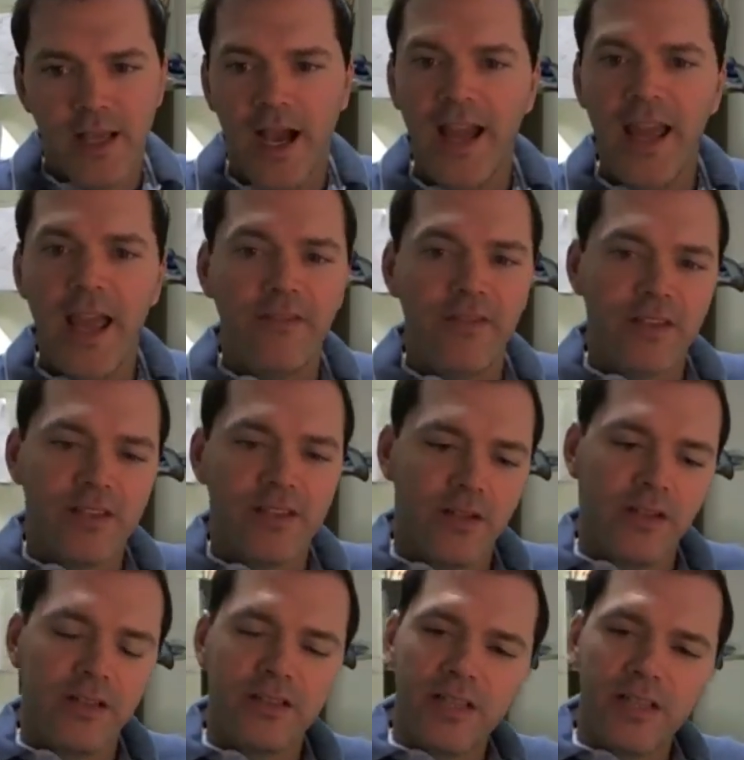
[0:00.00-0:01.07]
I just
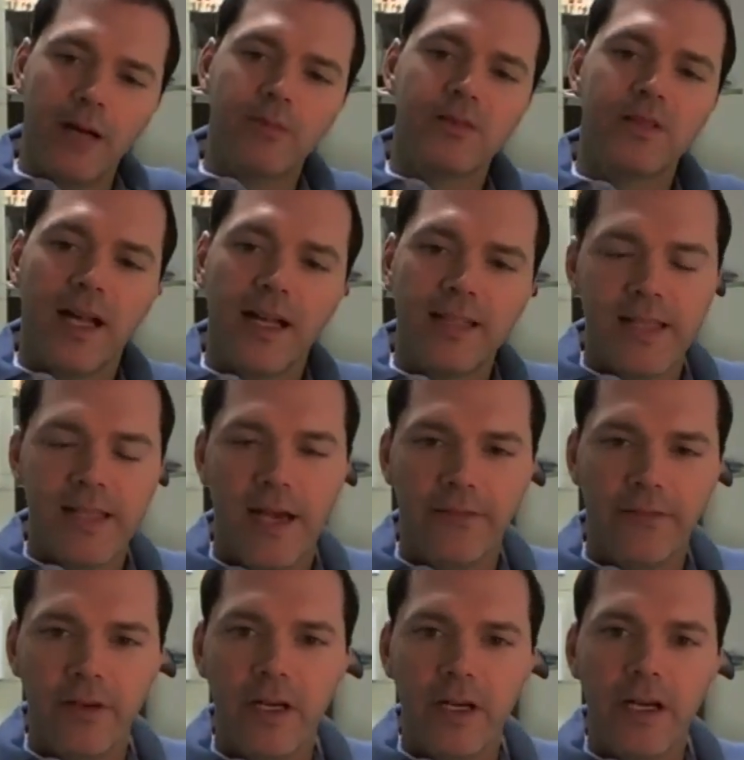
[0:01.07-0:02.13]
I have a certain time
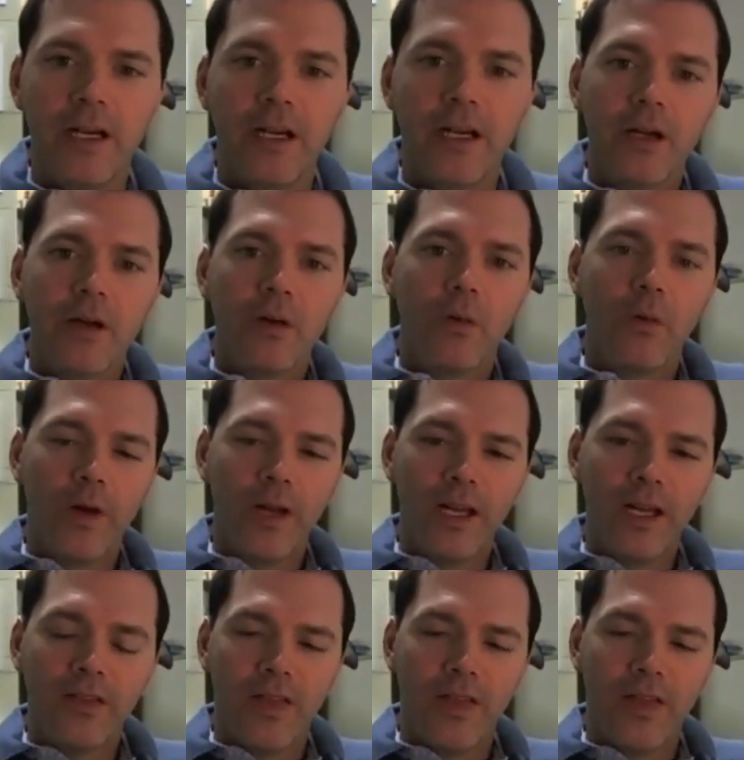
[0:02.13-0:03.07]
slot every